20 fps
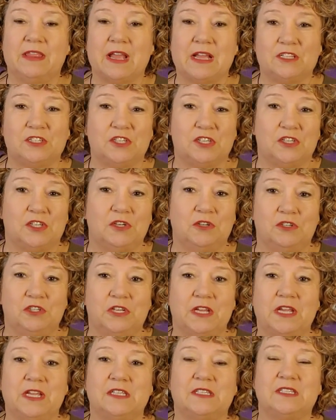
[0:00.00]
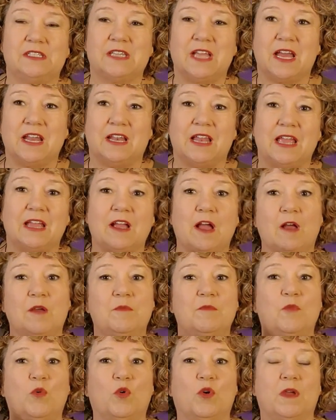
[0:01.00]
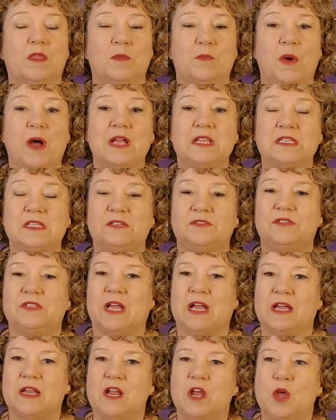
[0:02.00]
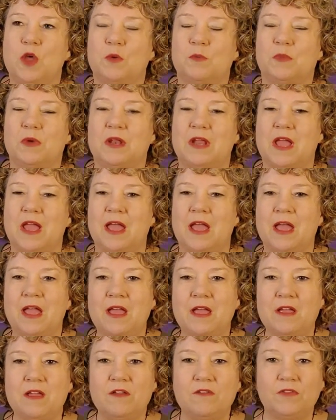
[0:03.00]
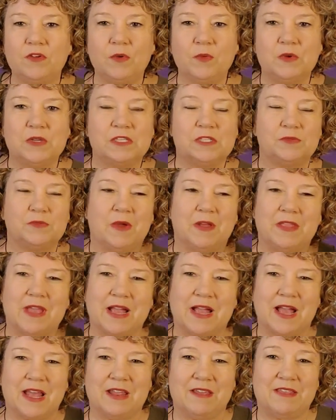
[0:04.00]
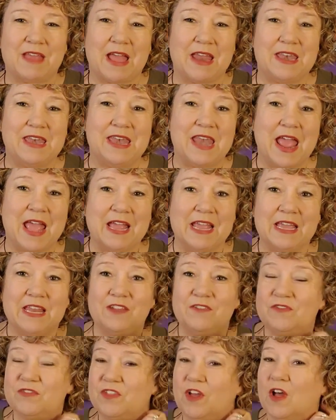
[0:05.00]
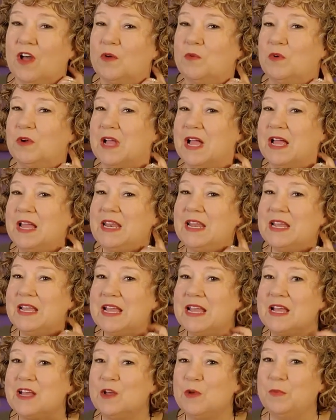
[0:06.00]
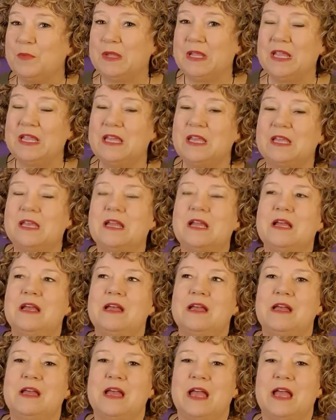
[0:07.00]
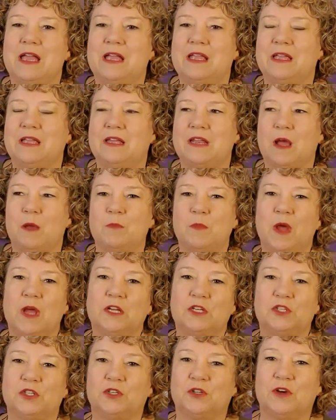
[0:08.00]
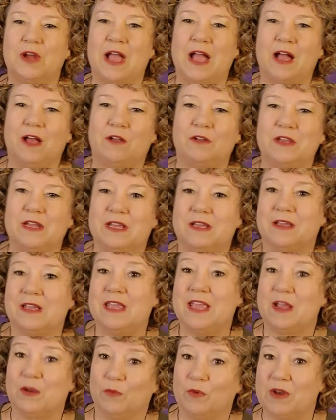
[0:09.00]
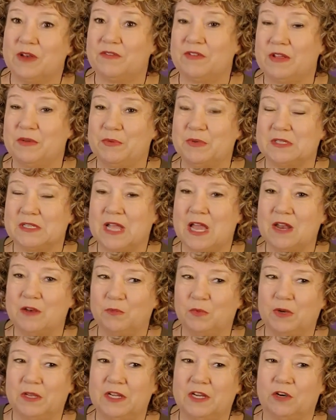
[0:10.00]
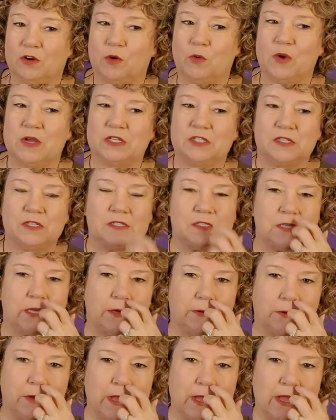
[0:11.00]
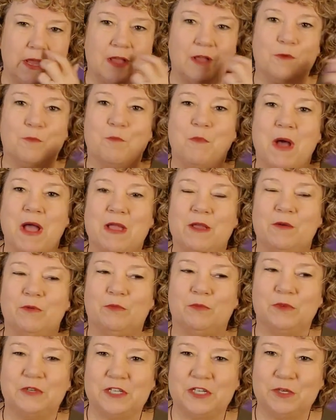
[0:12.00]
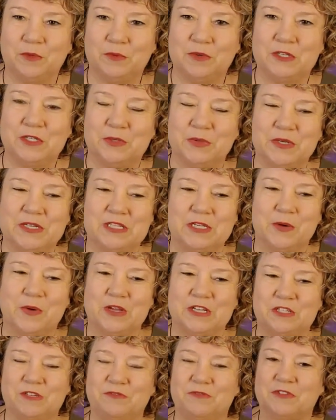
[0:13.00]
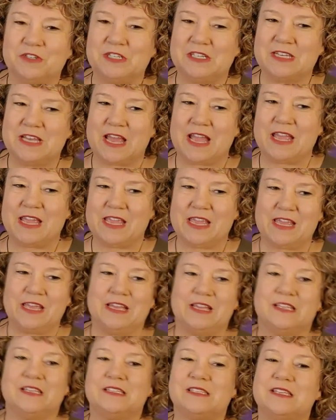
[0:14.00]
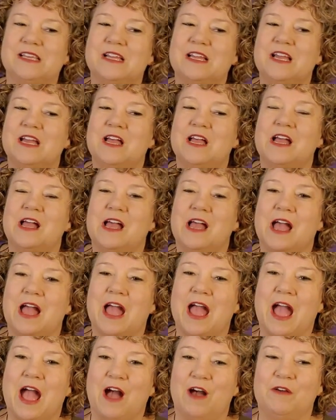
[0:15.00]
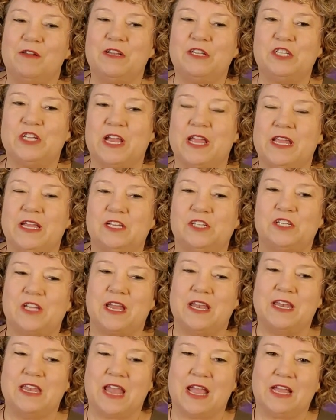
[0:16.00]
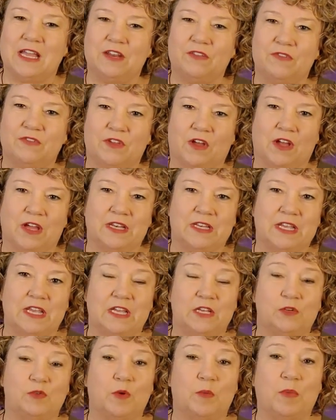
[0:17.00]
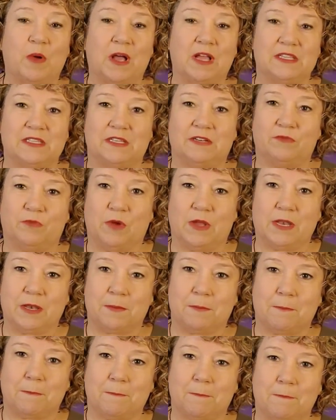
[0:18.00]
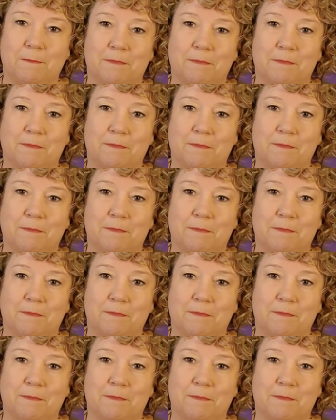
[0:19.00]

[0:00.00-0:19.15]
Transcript: And that's just who she is. It's kind of like, I'm more on the positive side. But every once in a while, that kind of that negative thought will kind of come in and I'm not sure how to get rid of it was kind of really her question. So my dear Ruth Theresa question for today is how to change a negative thought into a positive one.